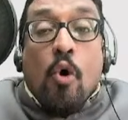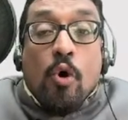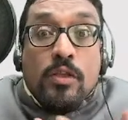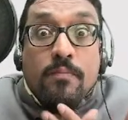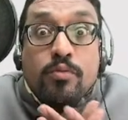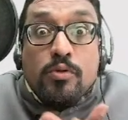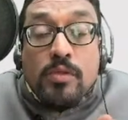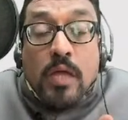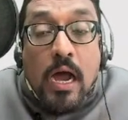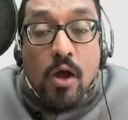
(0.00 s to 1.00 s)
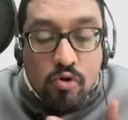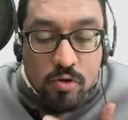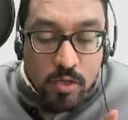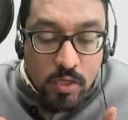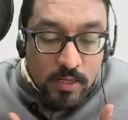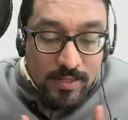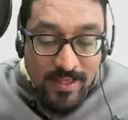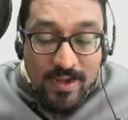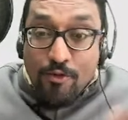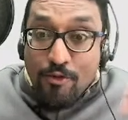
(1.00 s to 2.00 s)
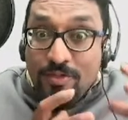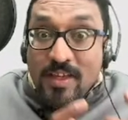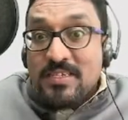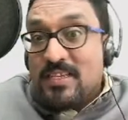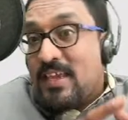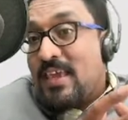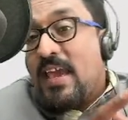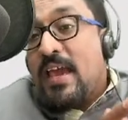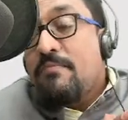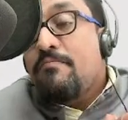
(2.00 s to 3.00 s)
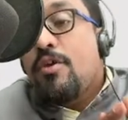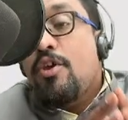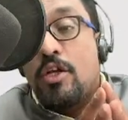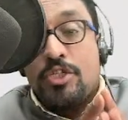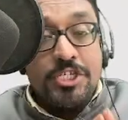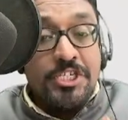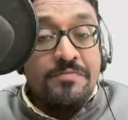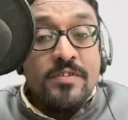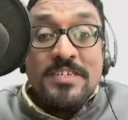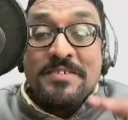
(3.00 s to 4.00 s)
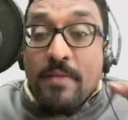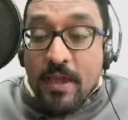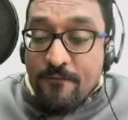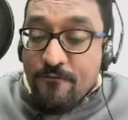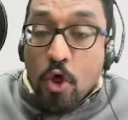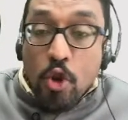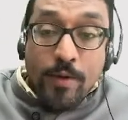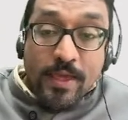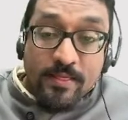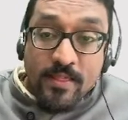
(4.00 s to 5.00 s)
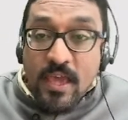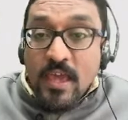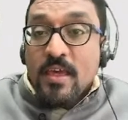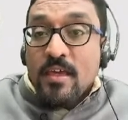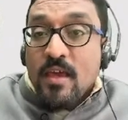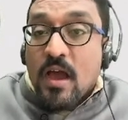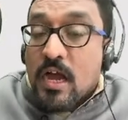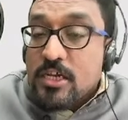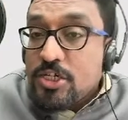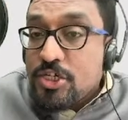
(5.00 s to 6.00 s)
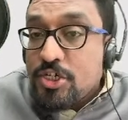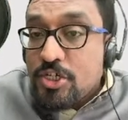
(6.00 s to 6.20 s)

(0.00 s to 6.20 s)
or the Buddhahood. Now, this can be achieved by following the Ashtanga